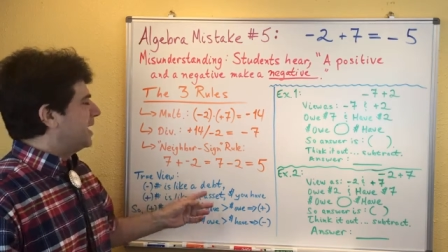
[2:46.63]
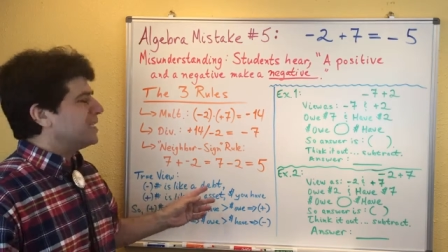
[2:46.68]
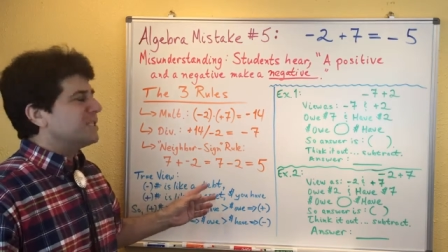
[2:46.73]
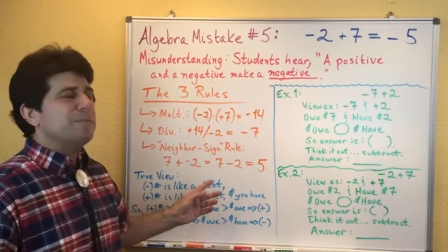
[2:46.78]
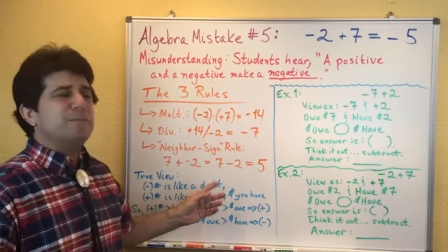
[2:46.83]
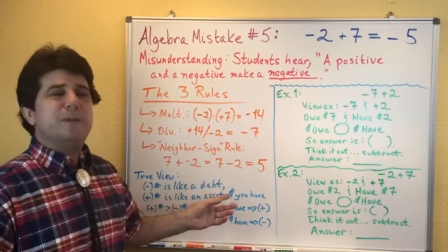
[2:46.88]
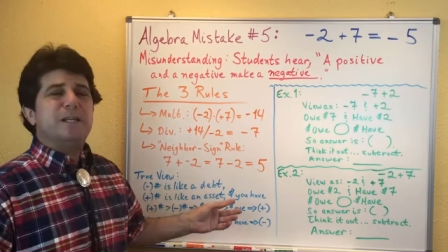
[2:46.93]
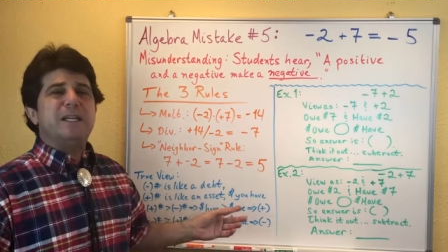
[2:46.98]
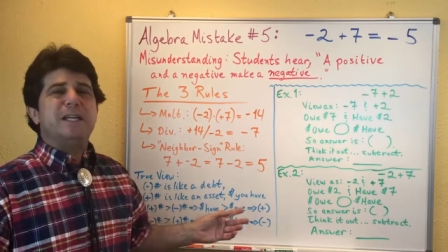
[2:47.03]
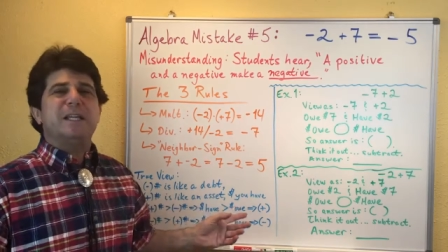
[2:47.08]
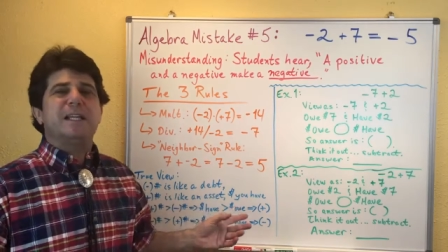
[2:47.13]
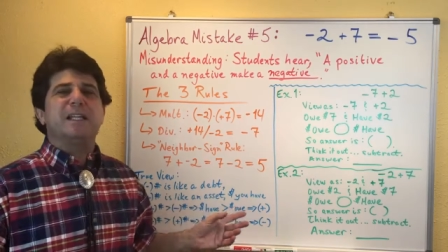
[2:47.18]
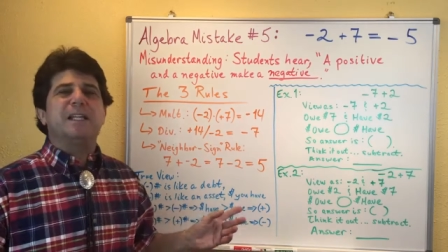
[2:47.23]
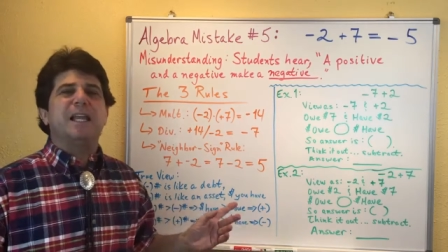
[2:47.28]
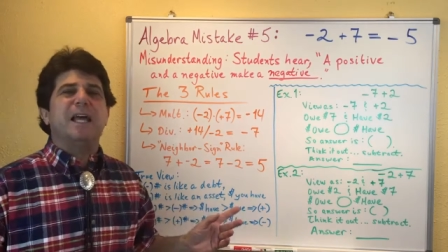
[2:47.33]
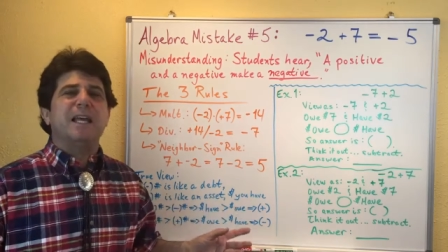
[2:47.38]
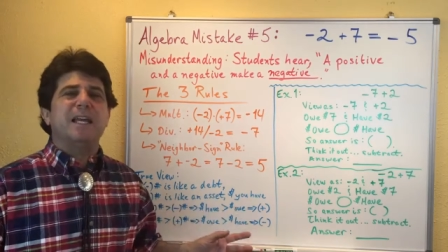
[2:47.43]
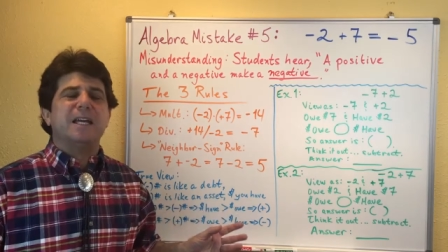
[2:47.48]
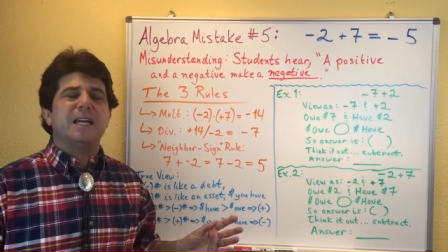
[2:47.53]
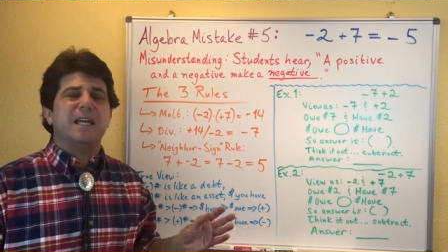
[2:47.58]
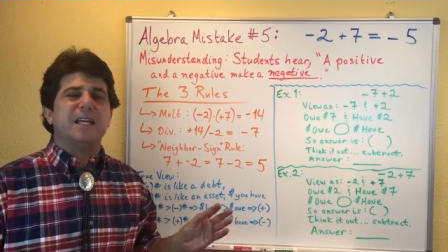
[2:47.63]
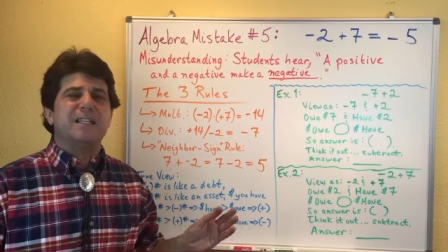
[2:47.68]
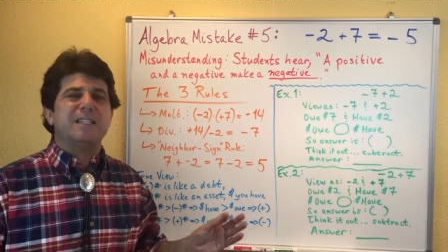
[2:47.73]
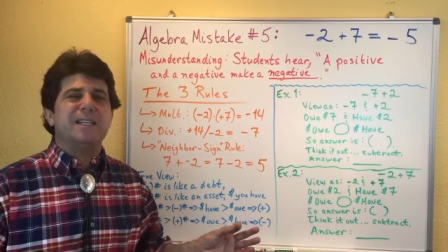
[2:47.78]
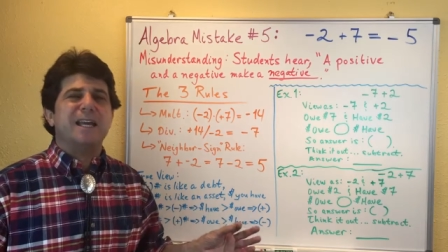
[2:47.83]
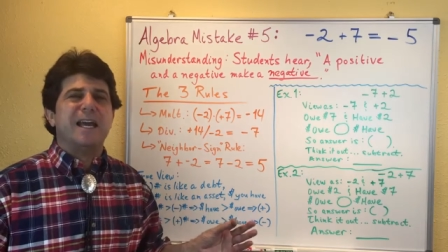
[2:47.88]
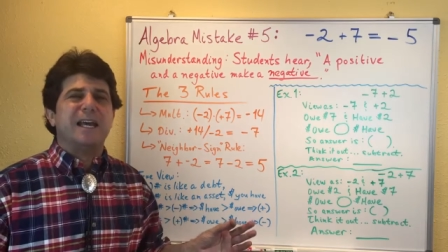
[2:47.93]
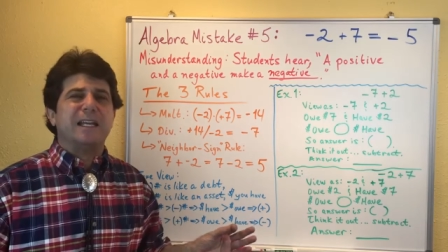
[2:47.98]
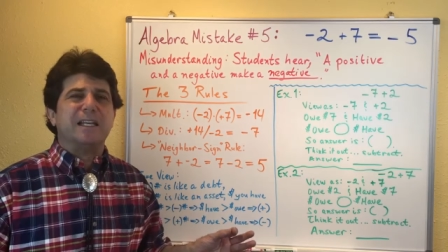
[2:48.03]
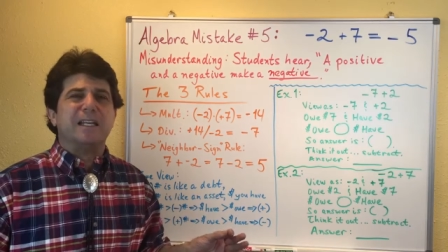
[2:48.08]
as being like a
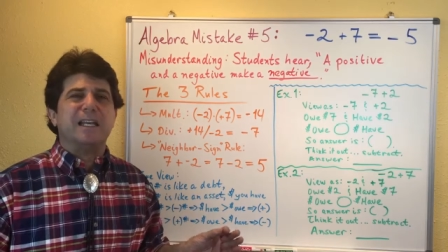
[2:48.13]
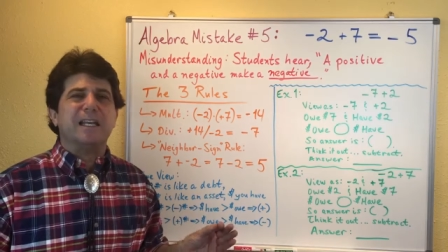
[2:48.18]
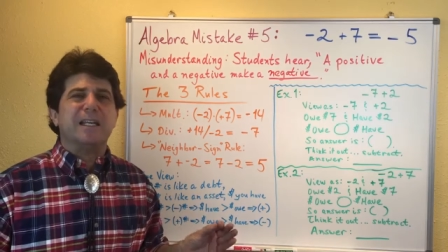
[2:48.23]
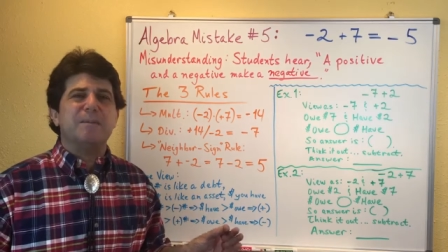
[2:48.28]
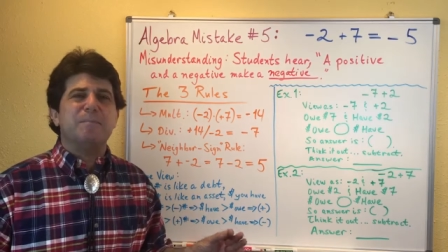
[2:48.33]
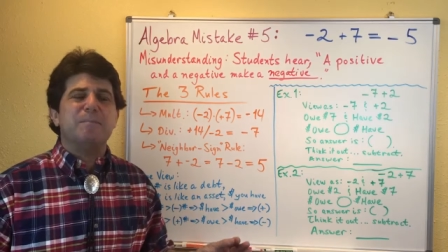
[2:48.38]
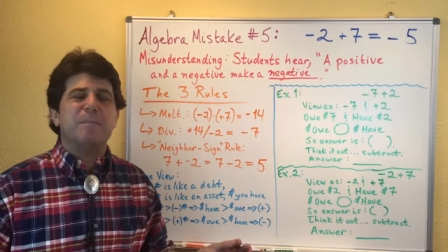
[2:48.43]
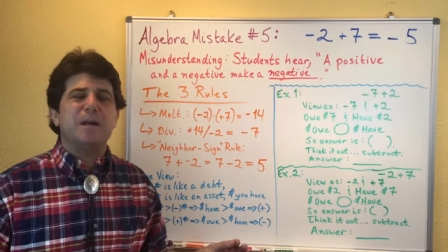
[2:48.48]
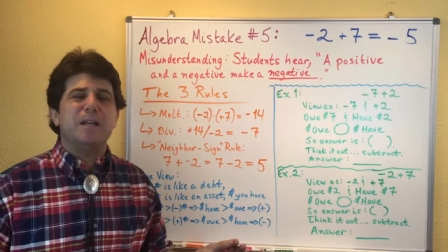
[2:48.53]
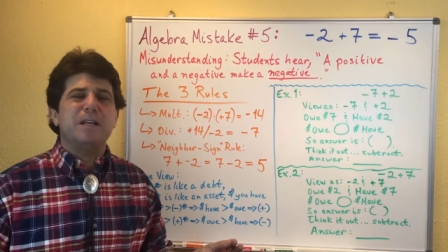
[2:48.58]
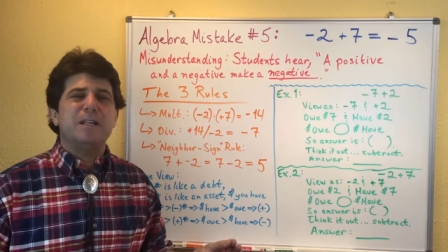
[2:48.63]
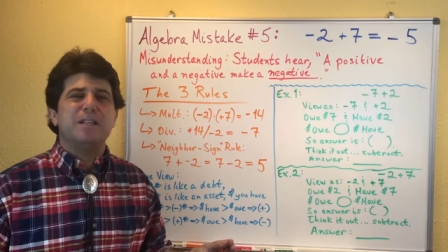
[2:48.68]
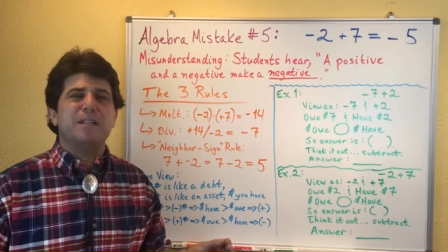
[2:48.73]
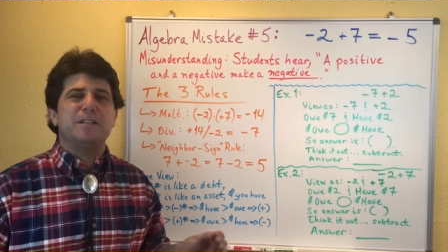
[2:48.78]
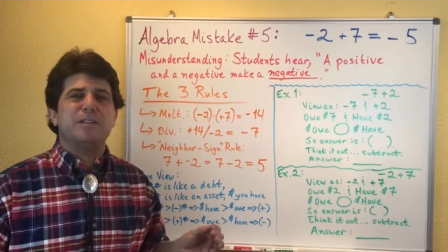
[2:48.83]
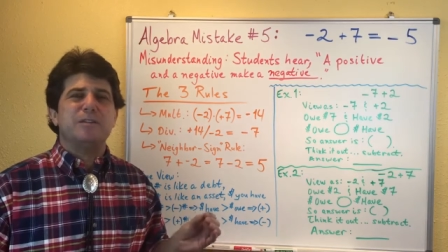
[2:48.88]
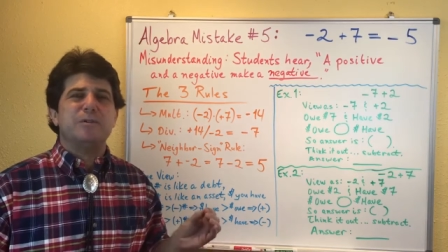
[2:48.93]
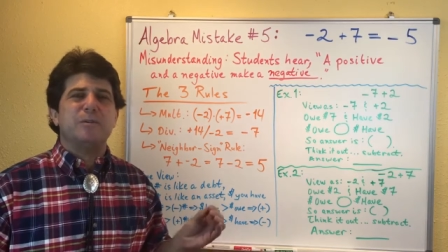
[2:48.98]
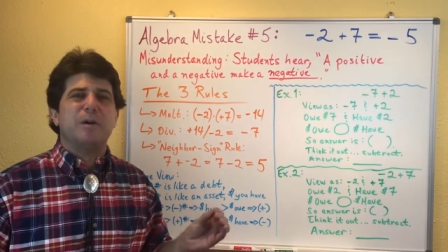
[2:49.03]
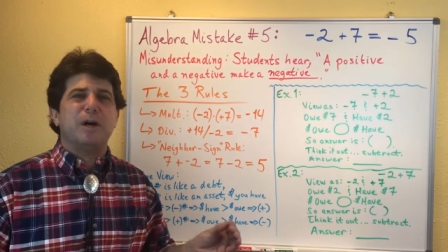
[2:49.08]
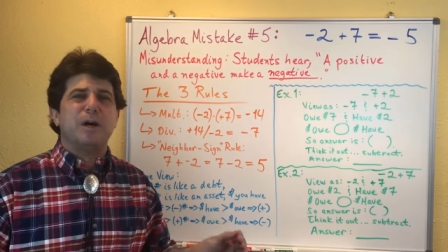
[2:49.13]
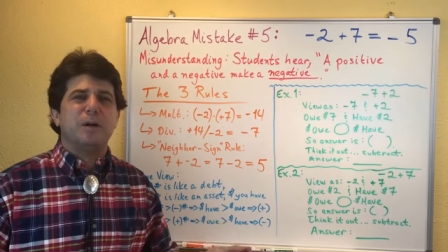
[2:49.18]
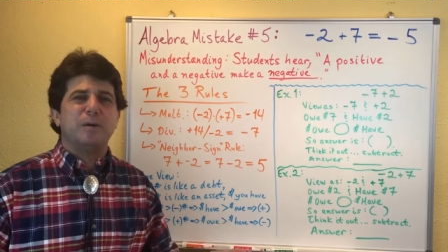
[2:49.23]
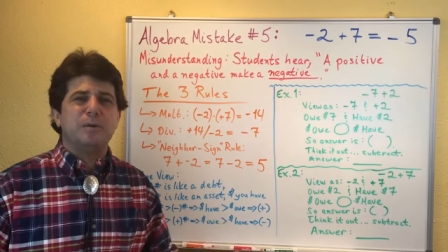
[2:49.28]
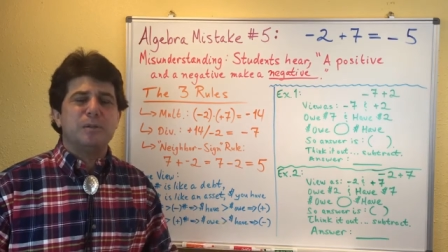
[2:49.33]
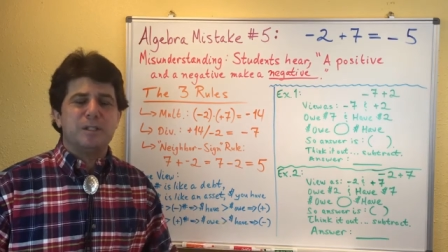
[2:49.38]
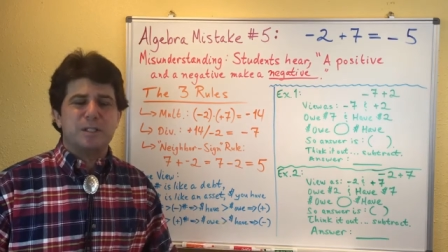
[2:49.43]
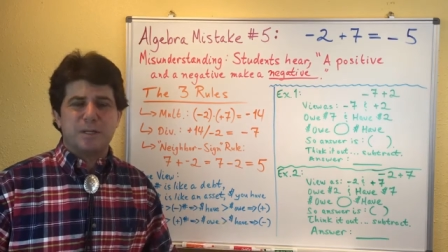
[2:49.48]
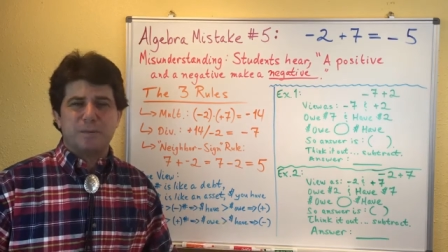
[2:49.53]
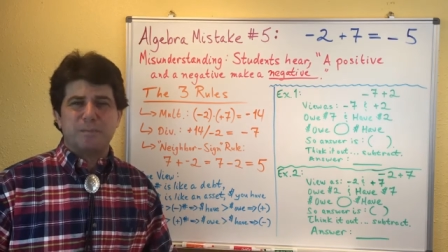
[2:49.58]
debt, like money that you
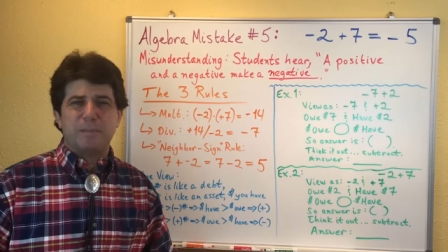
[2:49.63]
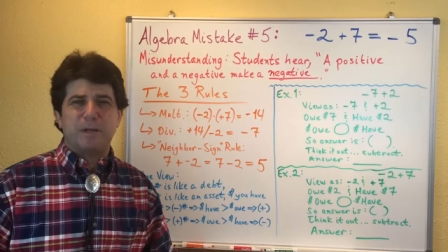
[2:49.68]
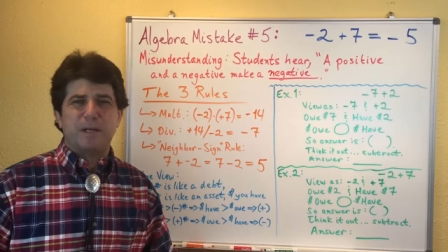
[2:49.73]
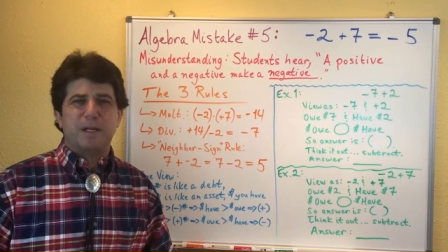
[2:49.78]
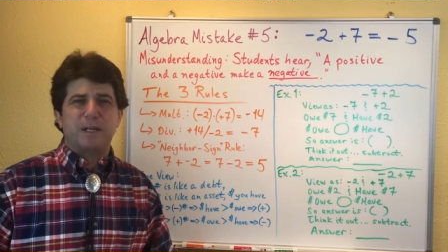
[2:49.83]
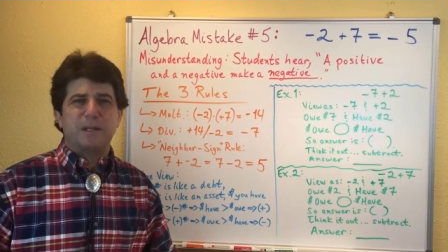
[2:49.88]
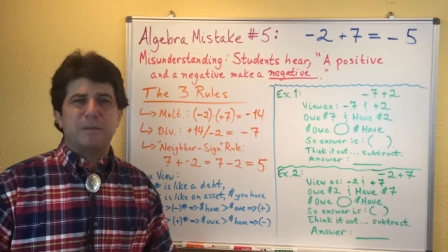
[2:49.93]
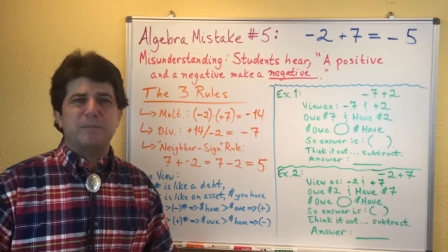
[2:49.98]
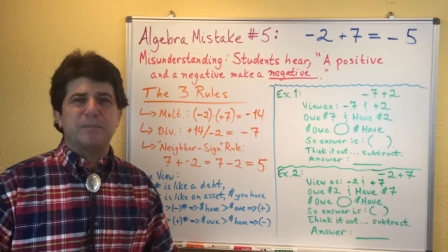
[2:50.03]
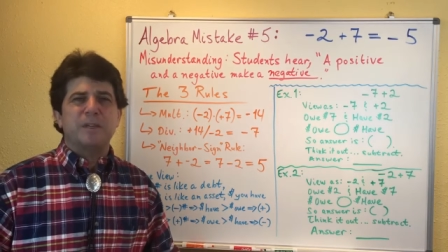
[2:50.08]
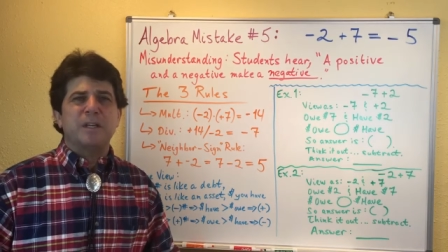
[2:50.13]
owe somebody.